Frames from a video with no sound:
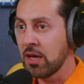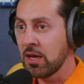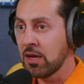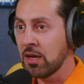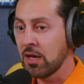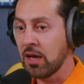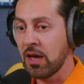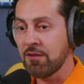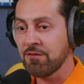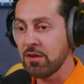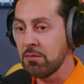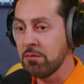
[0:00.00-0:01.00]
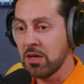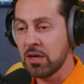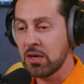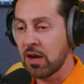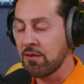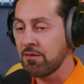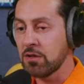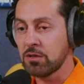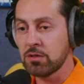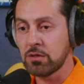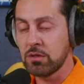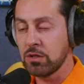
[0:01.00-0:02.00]
and every minute, every
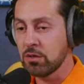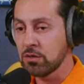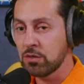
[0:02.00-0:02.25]
you know,